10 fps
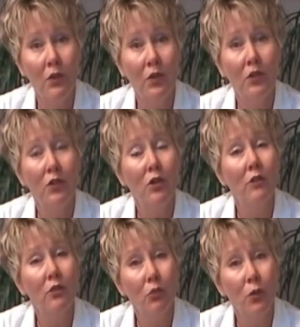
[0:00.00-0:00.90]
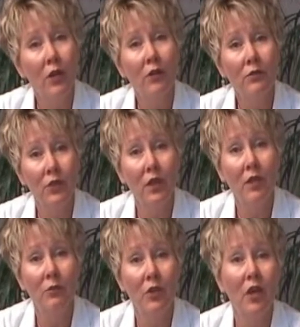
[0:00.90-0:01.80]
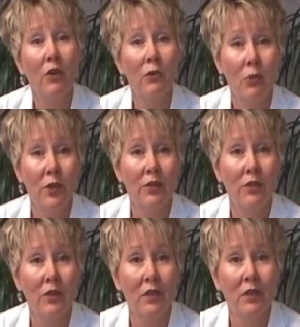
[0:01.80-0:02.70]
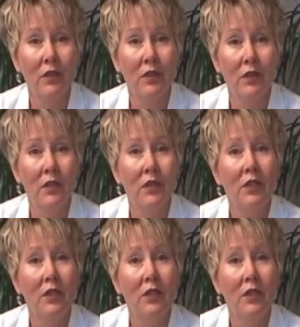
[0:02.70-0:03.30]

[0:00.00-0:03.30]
the prevention, detection, and then what happens once you